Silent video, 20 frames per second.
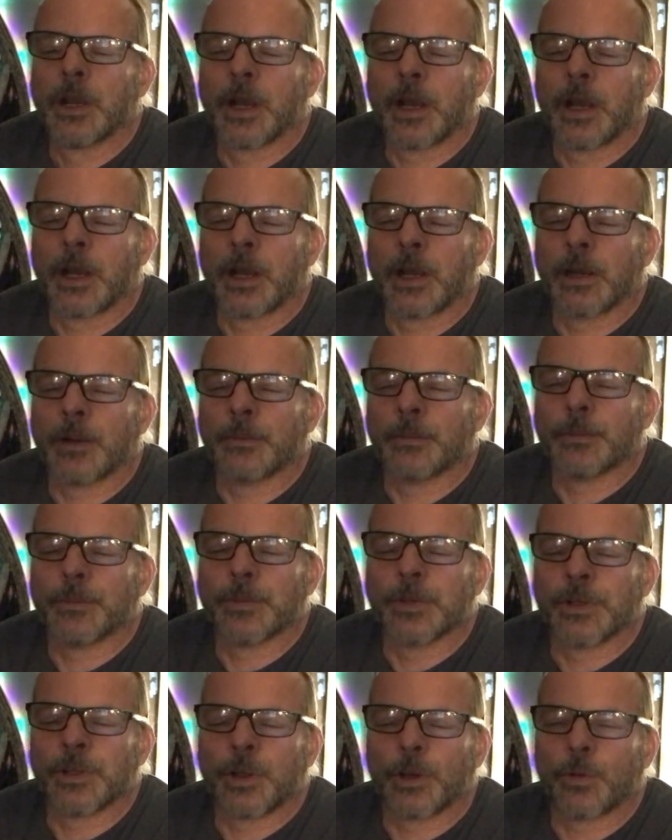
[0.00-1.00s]

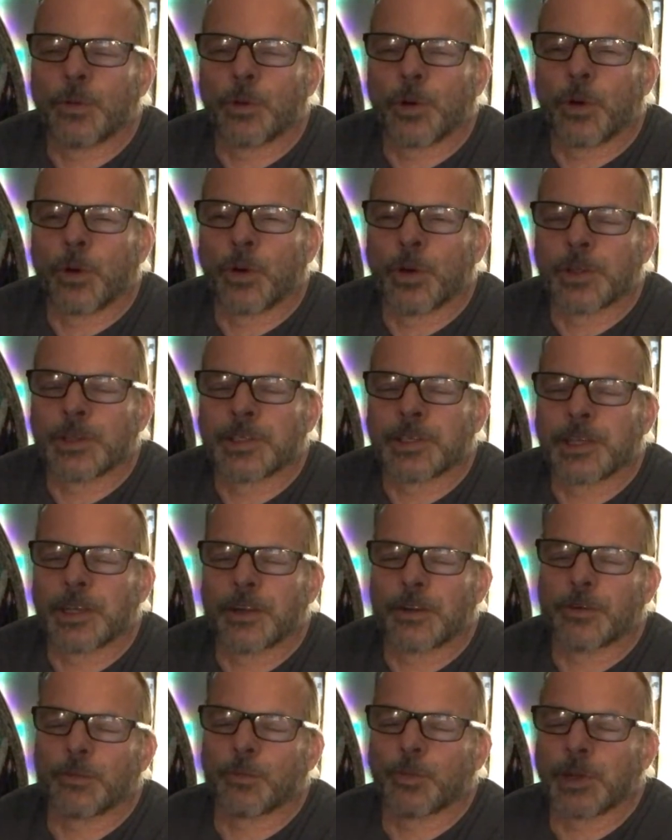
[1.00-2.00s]
We're always
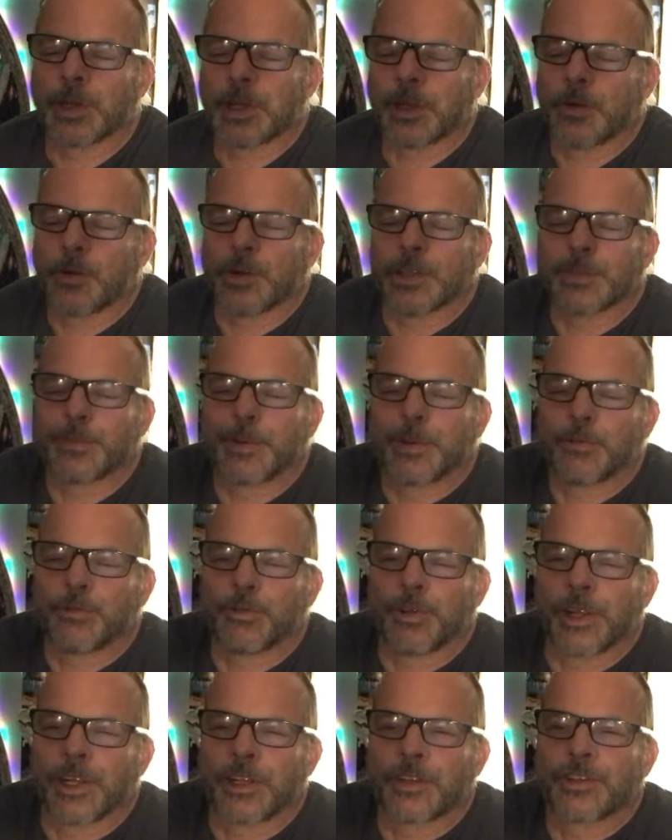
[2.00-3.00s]
here, and we can always be
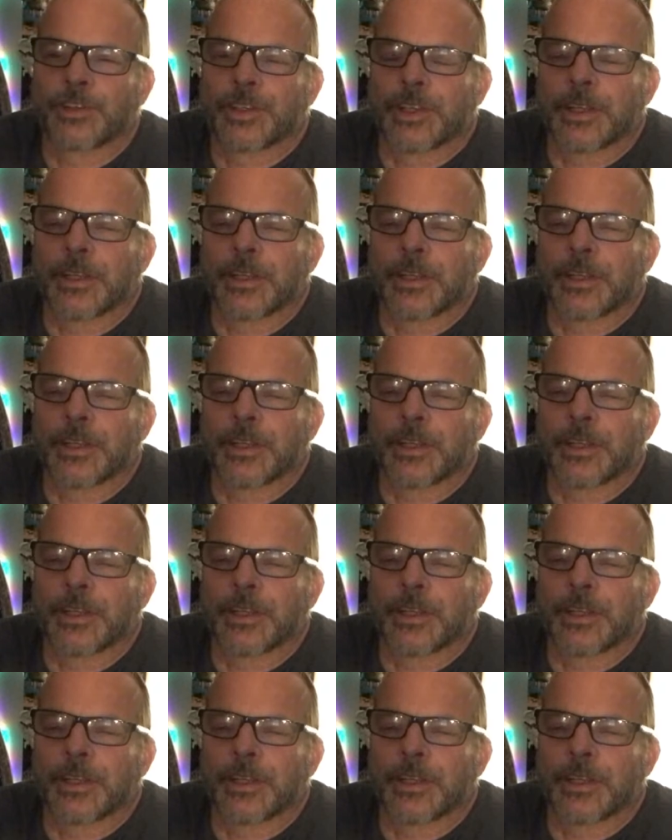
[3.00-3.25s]
reached.